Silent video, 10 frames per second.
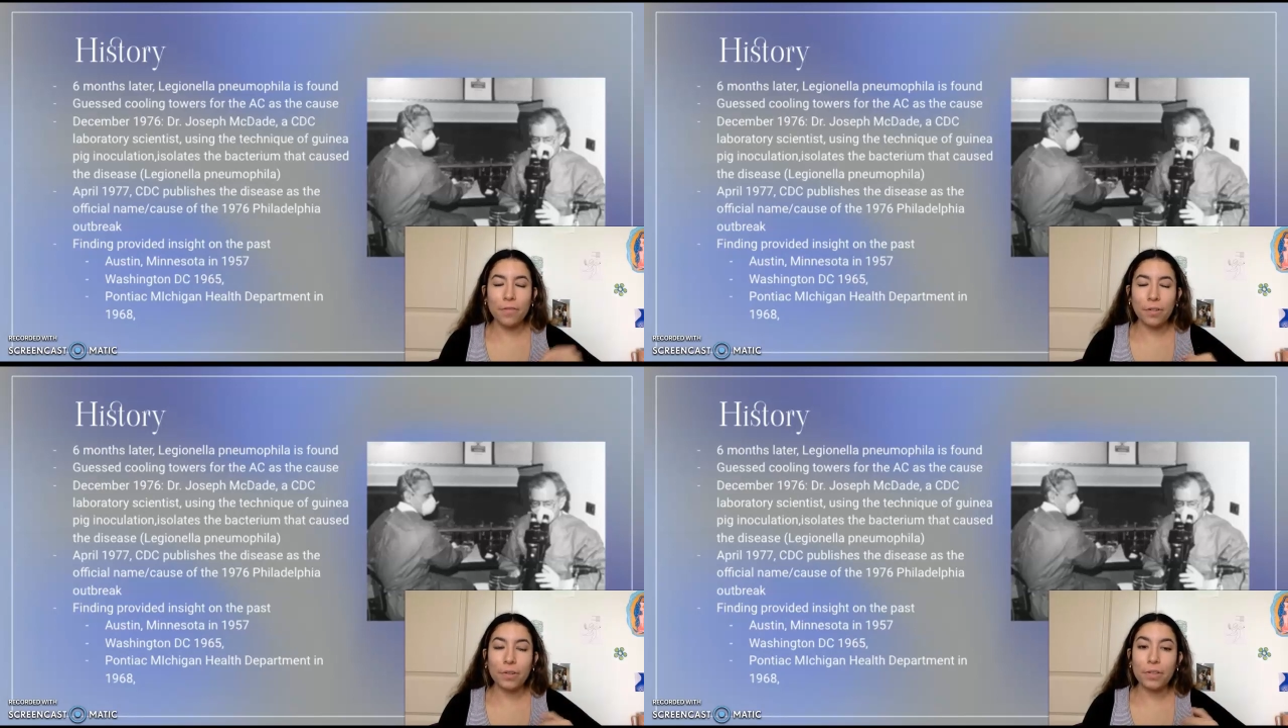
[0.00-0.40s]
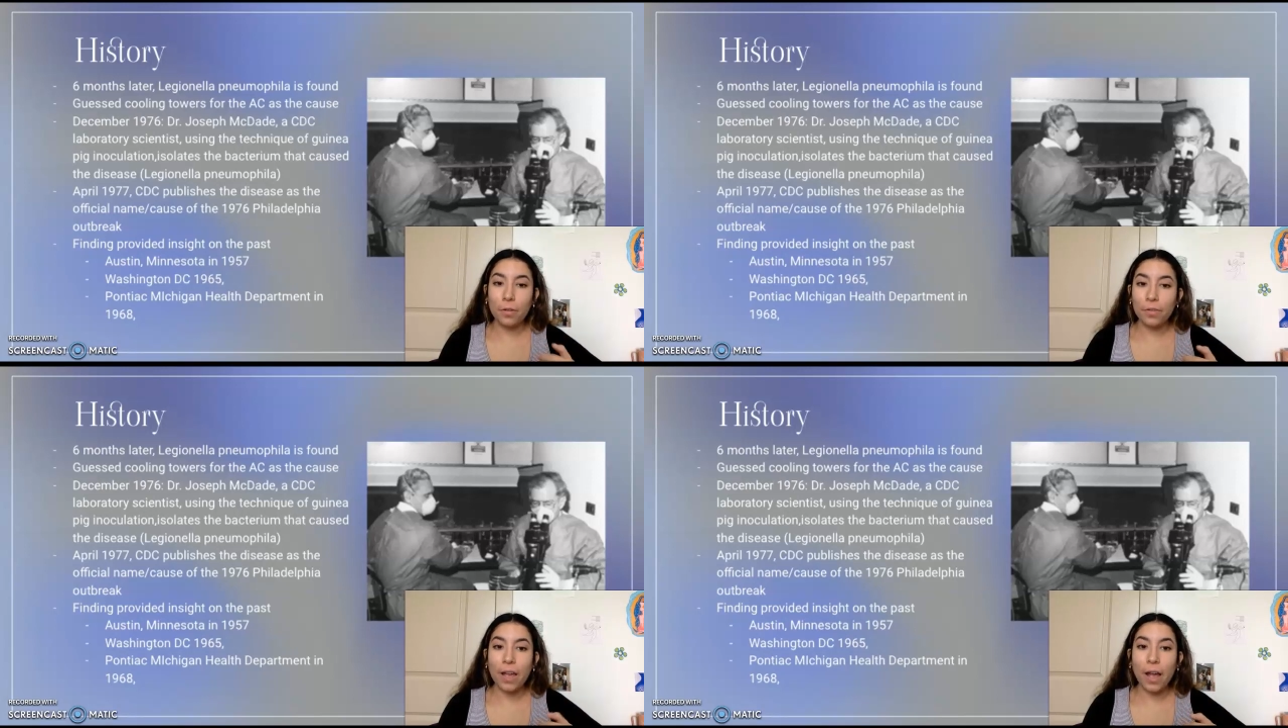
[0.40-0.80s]

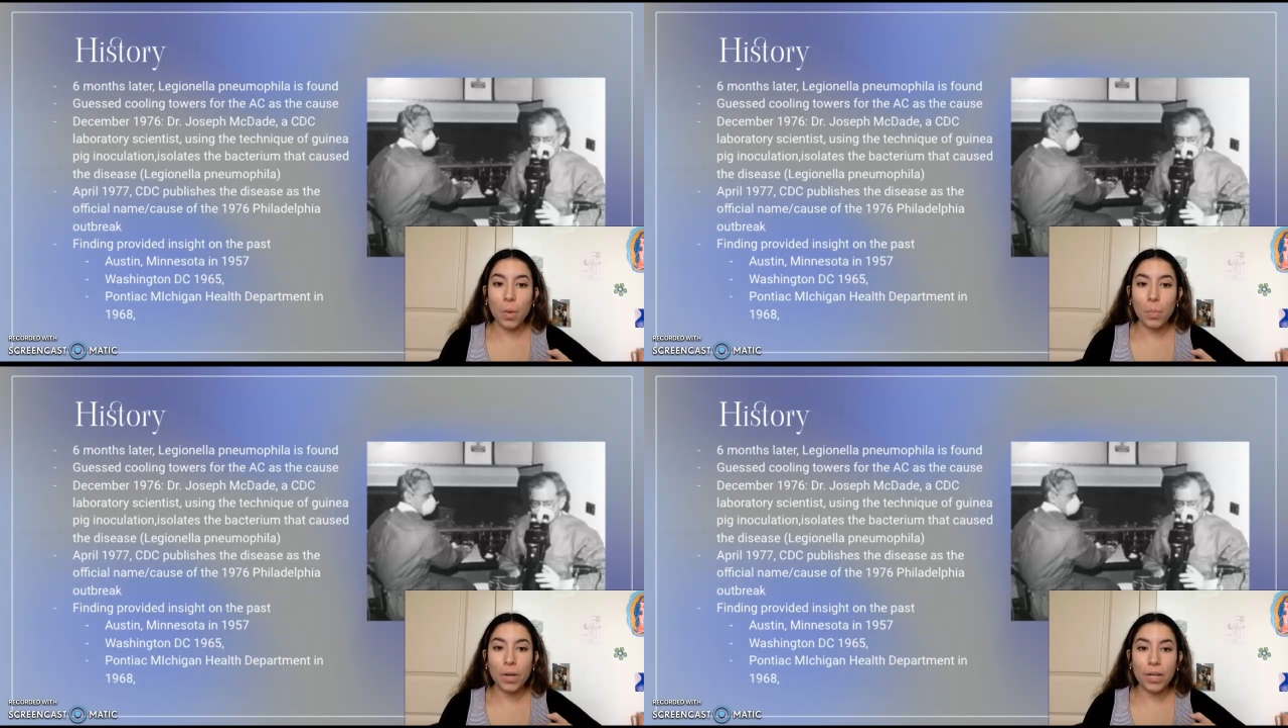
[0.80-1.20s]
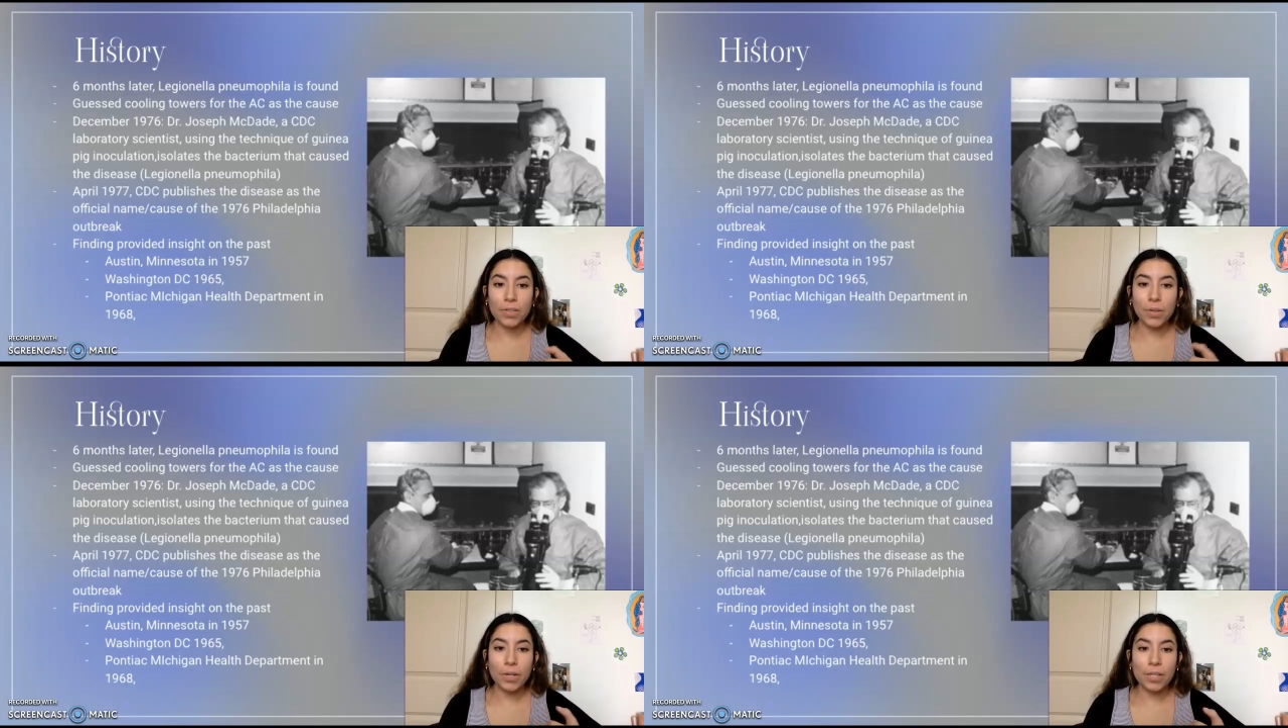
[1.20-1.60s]
Philadelphia outbreak.
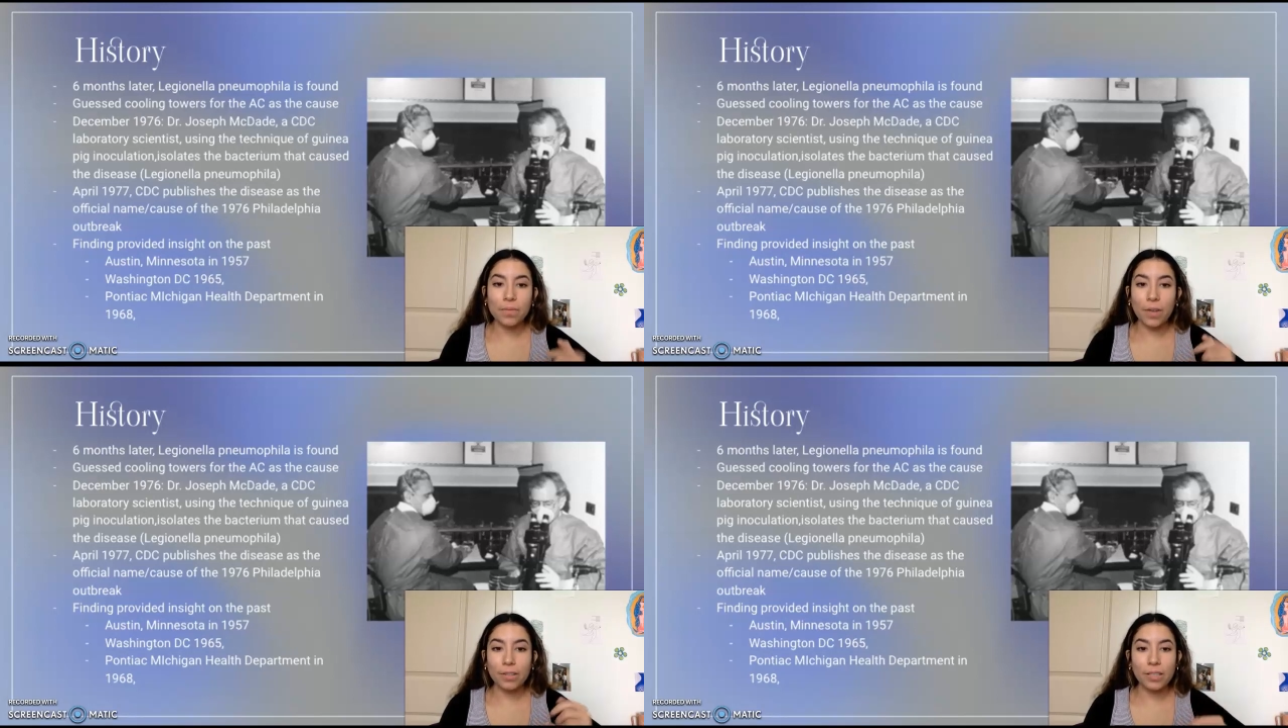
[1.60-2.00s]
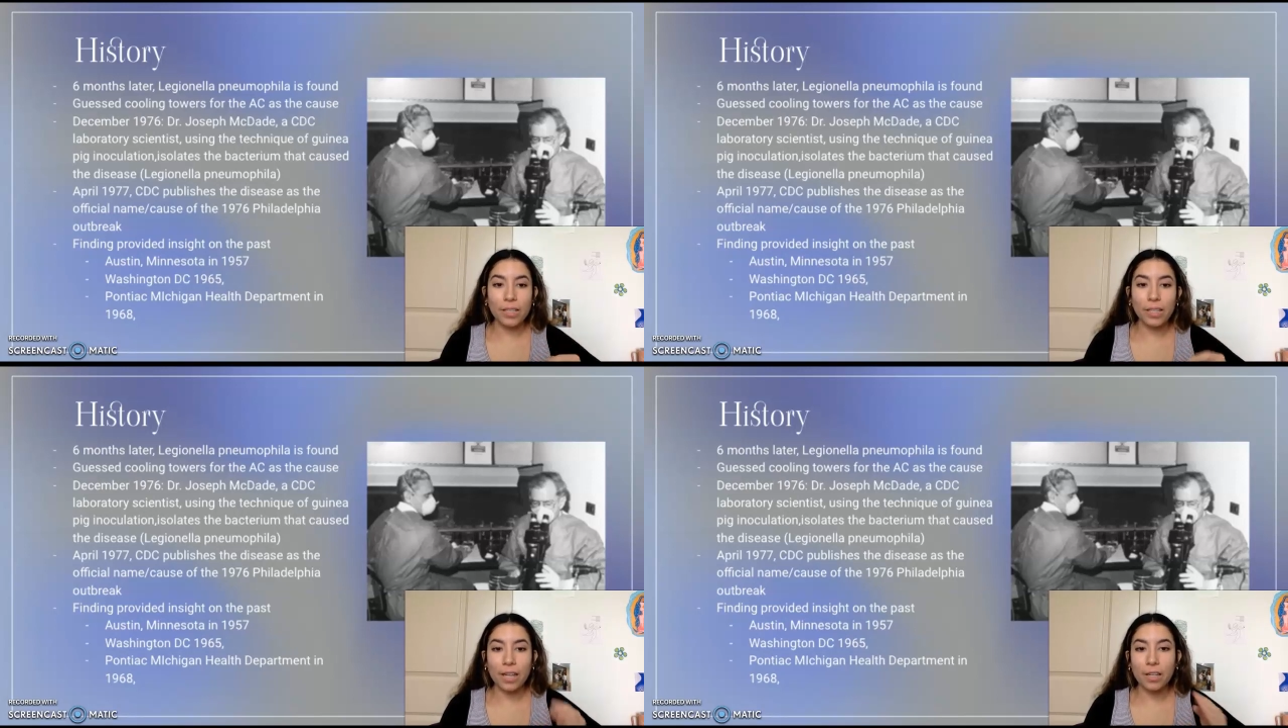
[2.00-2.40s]
So it is
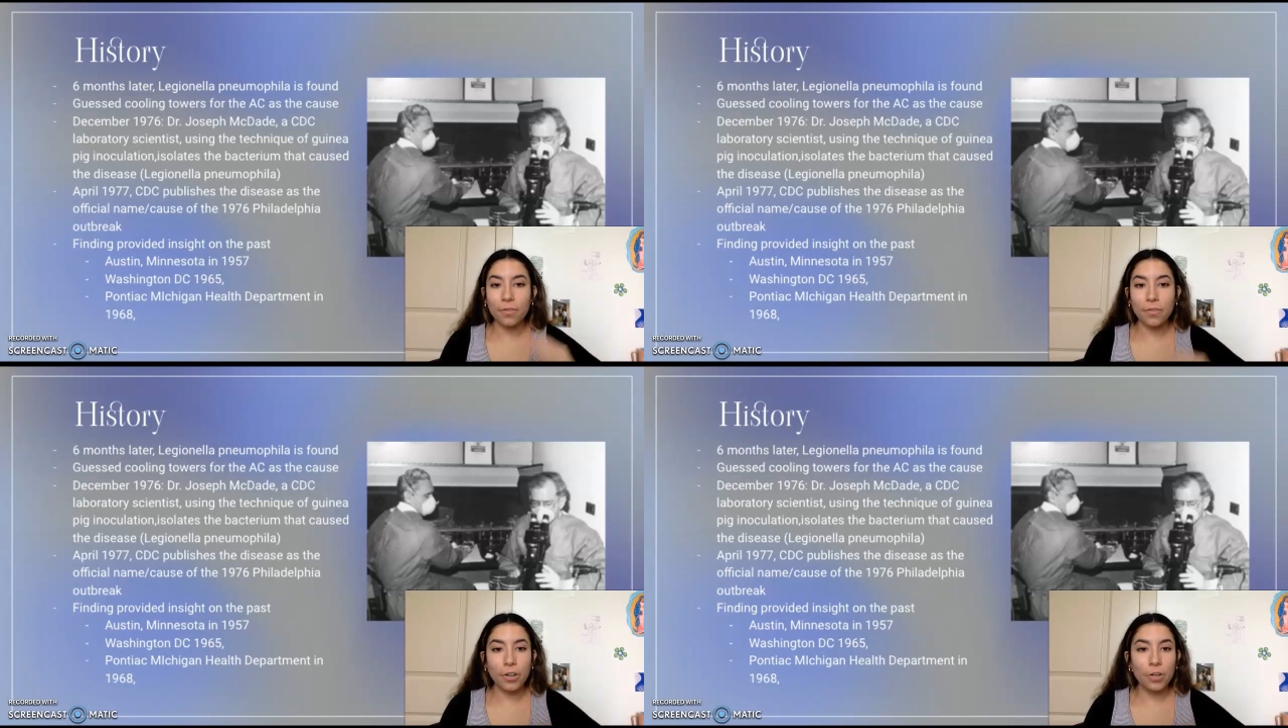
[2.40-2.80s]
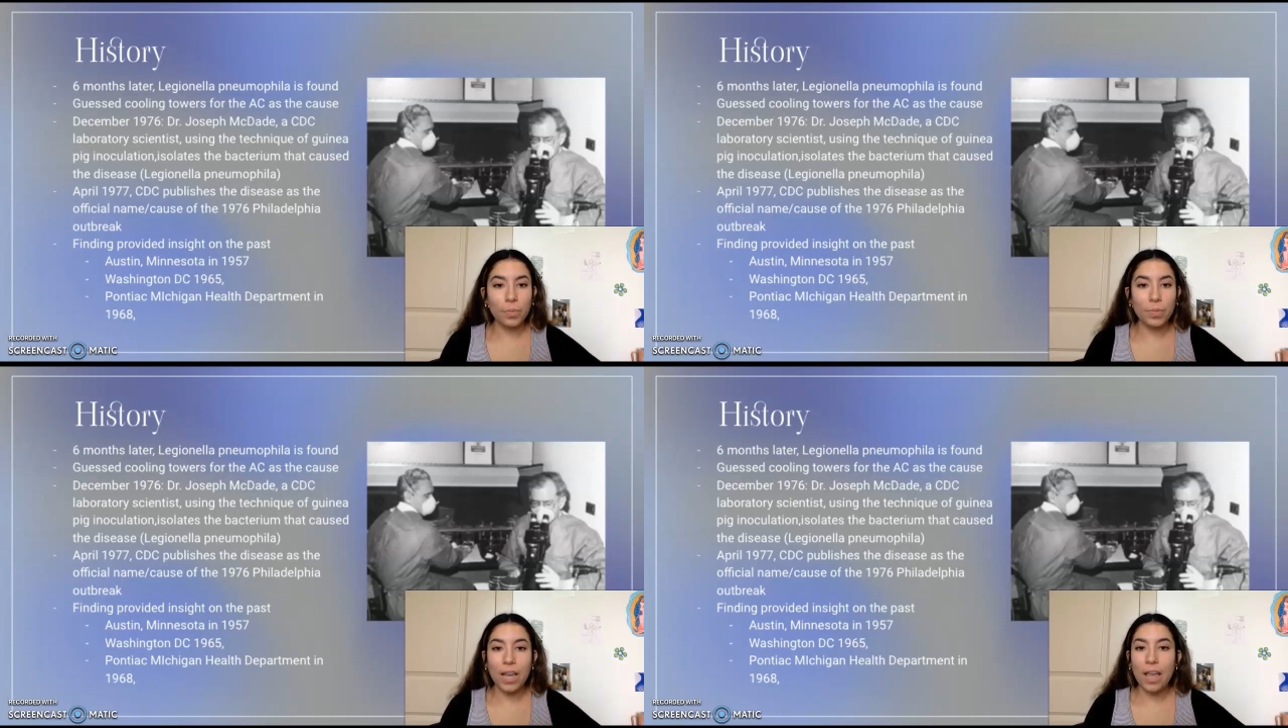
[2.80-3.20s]
finally like confirmed